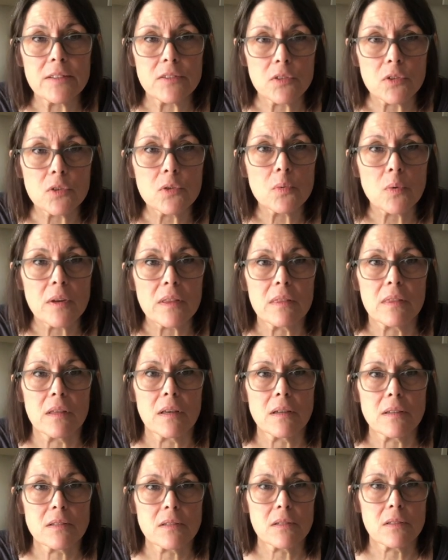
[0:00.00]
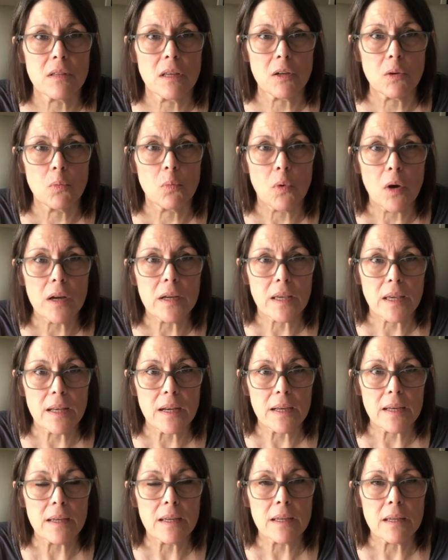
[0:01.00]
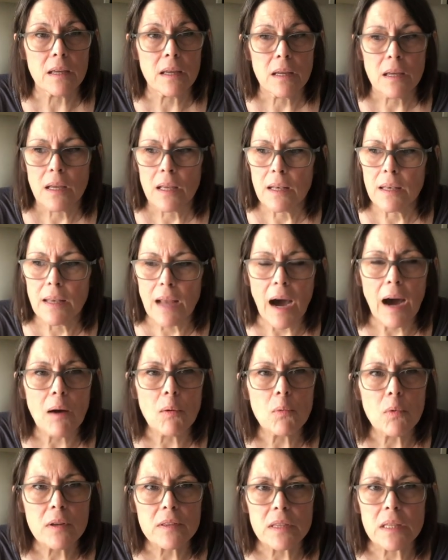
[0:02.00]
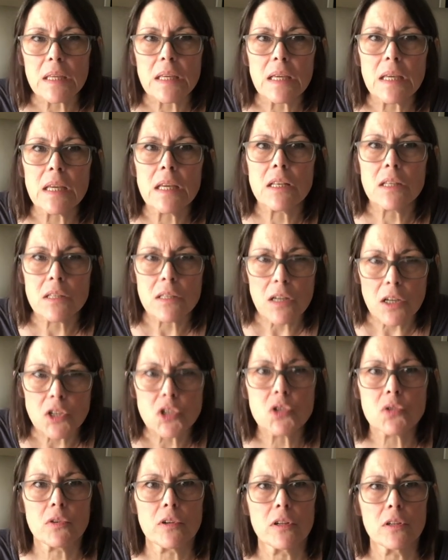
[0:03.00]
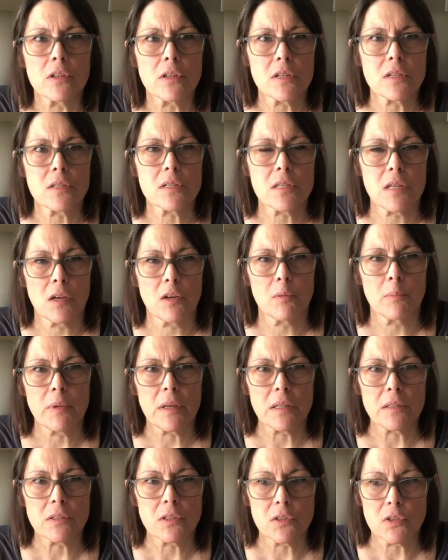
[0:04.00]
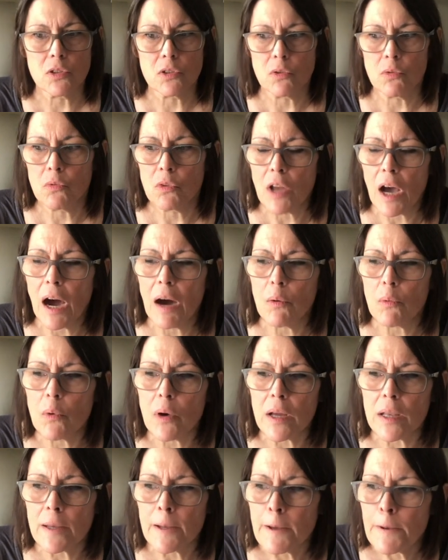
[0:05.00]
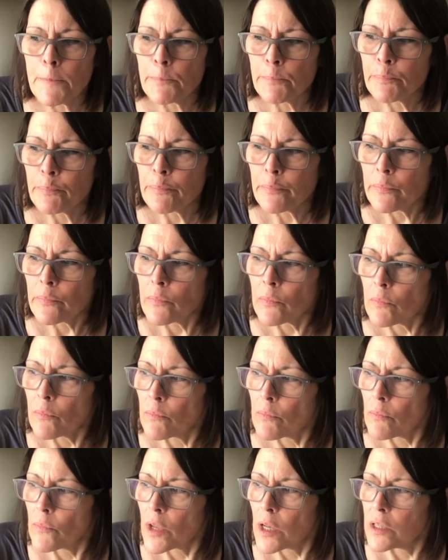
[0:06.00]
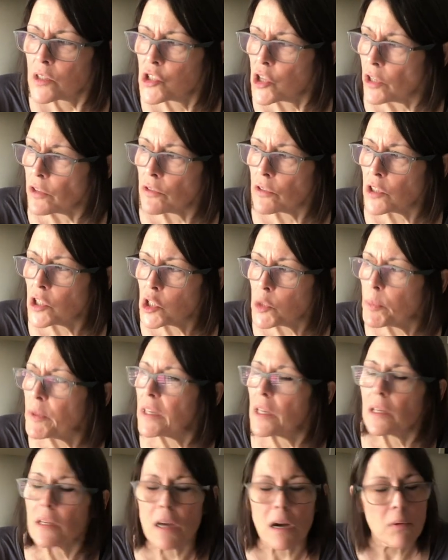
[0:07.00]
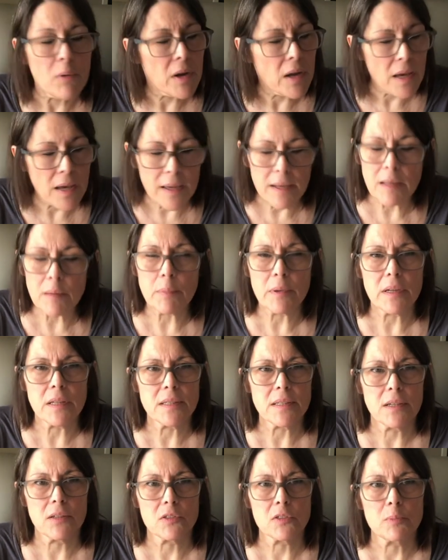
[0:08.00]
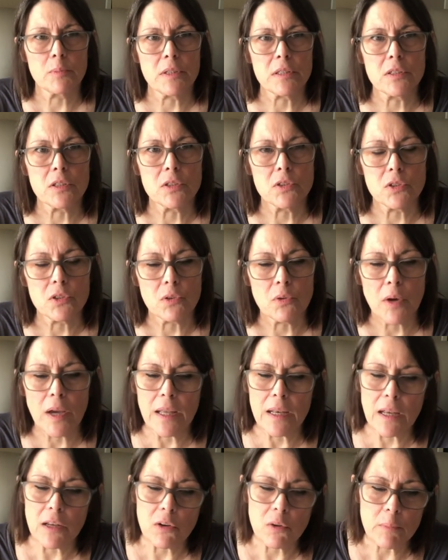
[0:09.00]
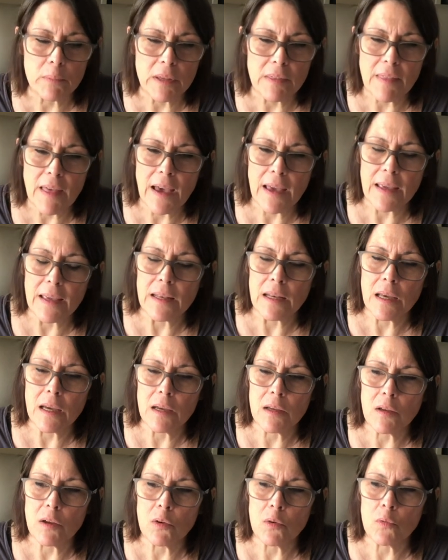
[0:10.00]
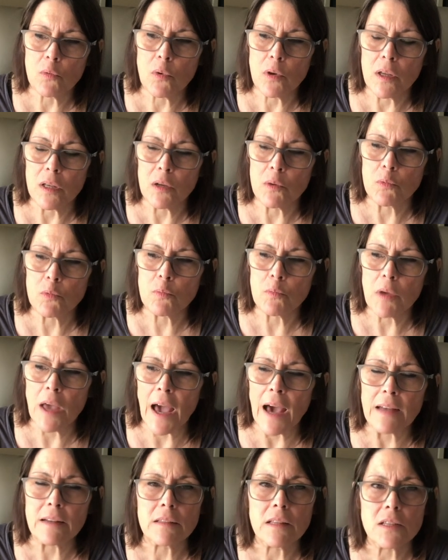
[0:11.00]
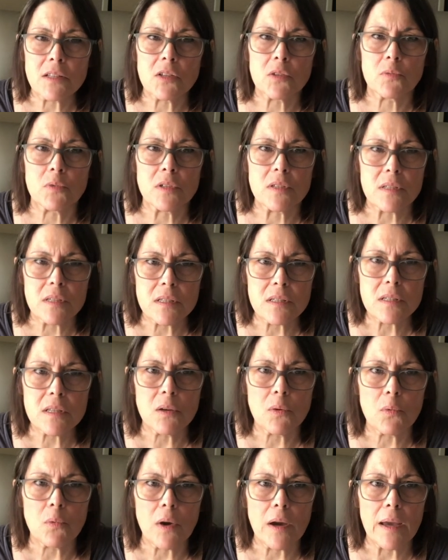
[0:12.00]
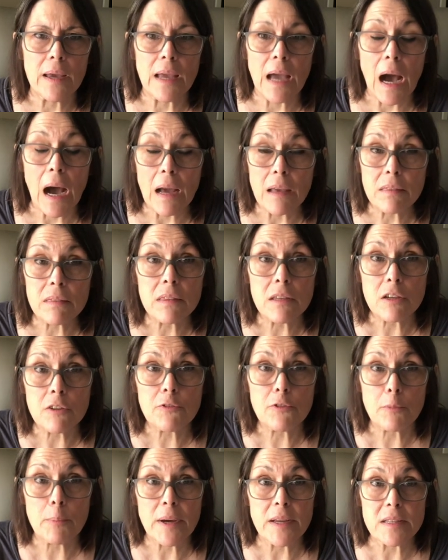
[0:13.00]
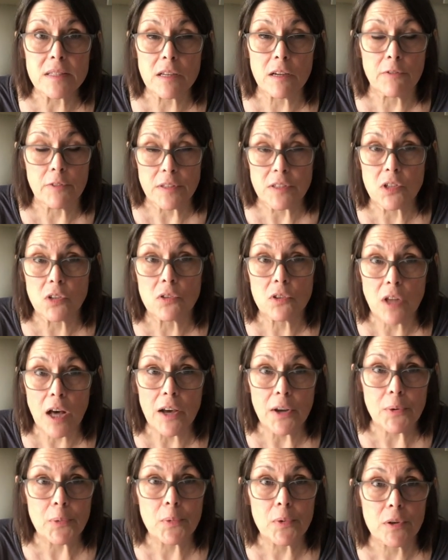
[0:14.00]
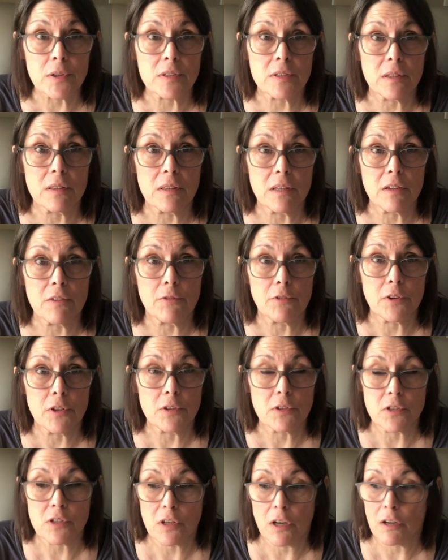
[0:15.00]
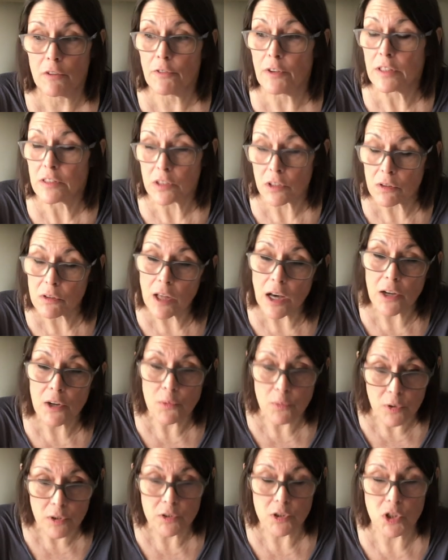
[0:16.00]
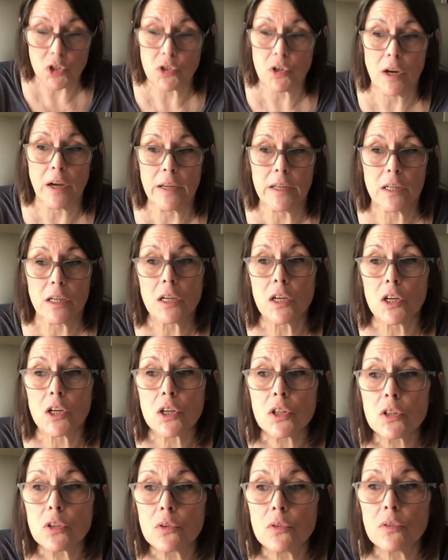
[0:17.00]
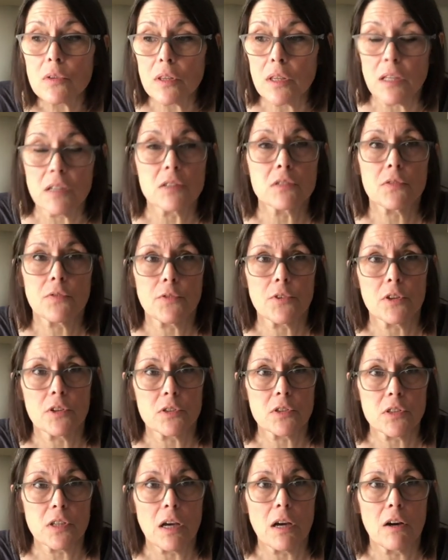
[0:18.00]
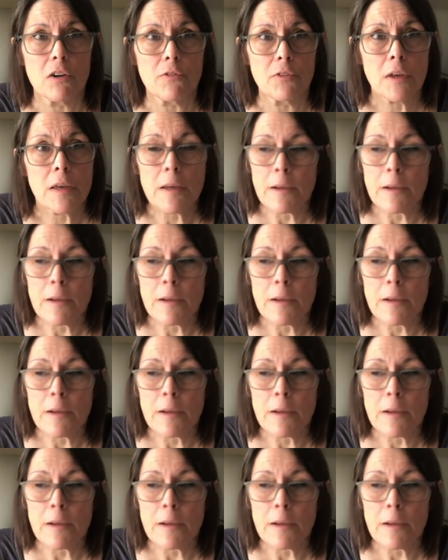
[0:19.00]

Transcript: do with this? Like what can I not what the industrialists tell me to do, not what generally speaking not what anybody tells me to do and I don't mean that in a in an adolescent resistant way, I think for myself. It's a lot of work to think for yourself. It's a lot of work to try and conclude things for yourself